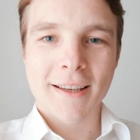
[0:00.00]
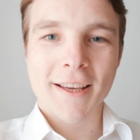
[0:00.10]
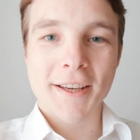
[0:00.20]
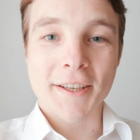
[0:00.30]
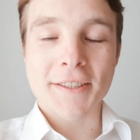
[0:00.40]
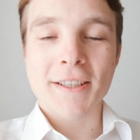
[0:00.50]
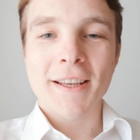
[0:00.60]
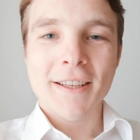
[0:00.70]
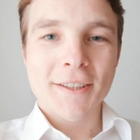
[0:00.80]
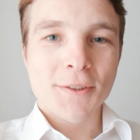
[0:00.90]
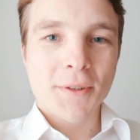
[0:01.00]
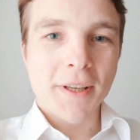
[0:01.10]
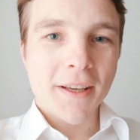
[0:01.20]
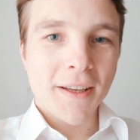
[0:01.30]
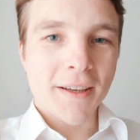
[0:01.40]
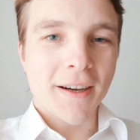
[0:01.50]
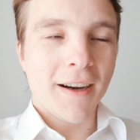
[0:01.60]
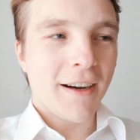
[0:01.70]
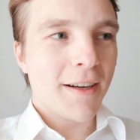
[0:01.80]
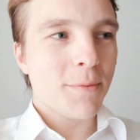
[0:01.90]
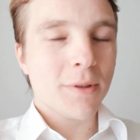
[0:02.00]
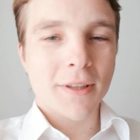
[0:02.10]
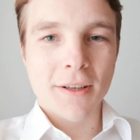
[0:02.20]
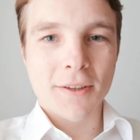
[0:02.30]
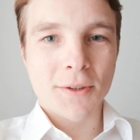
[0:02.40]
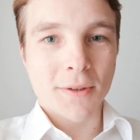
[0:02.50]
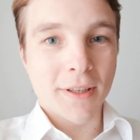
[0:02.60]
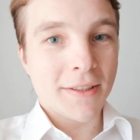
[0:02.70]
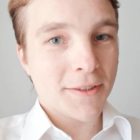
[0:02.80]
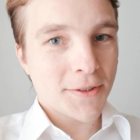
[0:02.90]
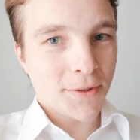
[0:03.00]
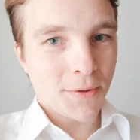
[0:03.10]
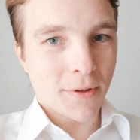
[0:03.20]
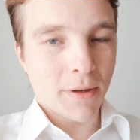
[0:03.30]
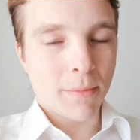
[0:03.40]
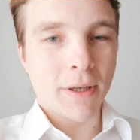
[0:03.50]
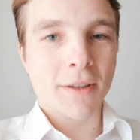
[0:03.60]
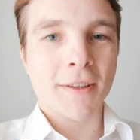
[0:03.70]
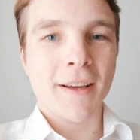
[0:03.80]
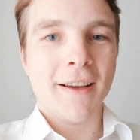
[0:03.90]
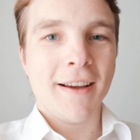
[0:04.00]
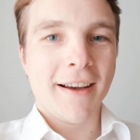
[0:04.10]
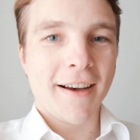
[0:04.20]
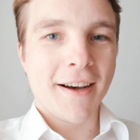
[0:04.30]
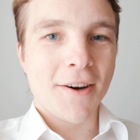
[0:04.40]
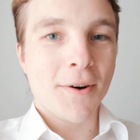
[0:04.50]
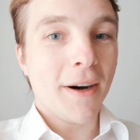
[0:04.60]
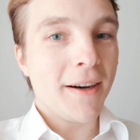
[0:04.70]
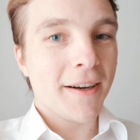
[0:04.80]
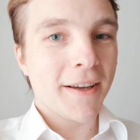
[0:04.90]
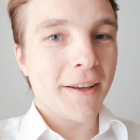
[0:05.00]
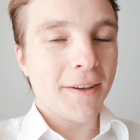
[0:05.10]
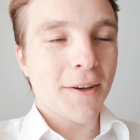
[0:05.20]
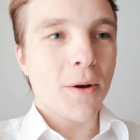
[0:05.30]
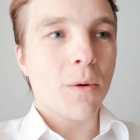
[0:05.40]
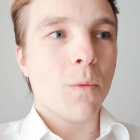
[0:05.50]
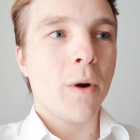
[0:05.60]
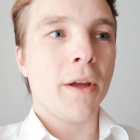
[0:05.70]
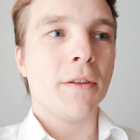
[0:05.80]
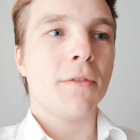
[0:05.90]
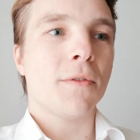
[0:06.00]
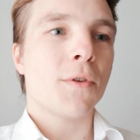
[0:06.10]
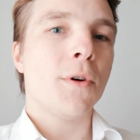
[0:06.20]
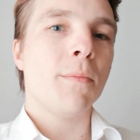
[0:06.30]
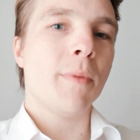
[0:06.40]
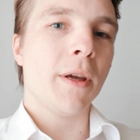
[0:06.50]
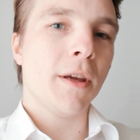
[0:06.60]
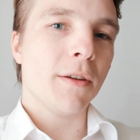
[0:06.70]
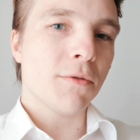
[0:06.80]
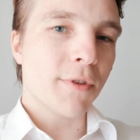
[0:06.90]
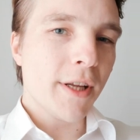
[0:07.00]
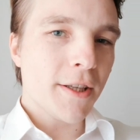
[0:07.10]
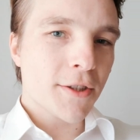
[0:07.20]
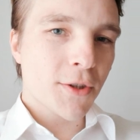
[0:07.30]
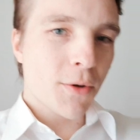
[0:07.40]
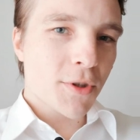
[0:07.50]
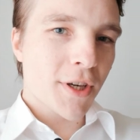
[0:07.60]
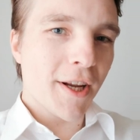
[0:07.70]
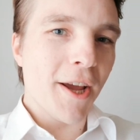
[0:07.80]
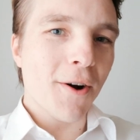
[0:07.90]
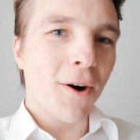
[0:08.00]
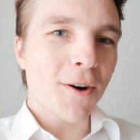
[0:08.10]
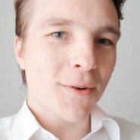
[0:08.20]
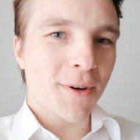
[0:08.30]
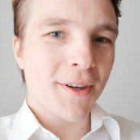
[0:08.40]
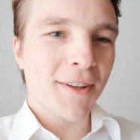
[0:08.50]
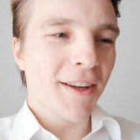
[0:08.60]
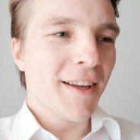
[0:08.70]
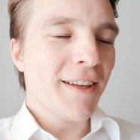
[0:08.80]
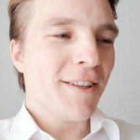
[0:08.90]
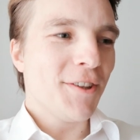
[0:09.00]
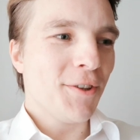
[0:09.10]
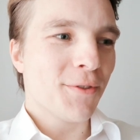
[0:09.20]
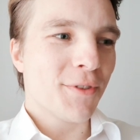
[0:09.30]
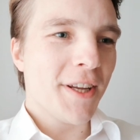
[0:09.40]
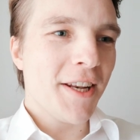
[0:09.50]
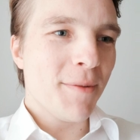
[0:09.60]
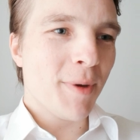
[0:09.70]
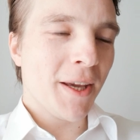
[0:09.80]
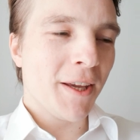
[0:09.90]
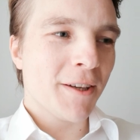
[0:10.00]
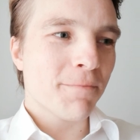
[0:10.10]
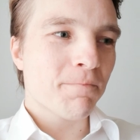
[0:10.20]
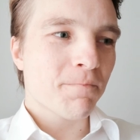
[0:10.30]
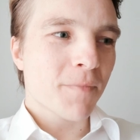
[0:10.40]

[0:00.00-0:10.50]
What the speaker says: Hey guys, today I will tell you a little story about how I went from being really socially awkward to really being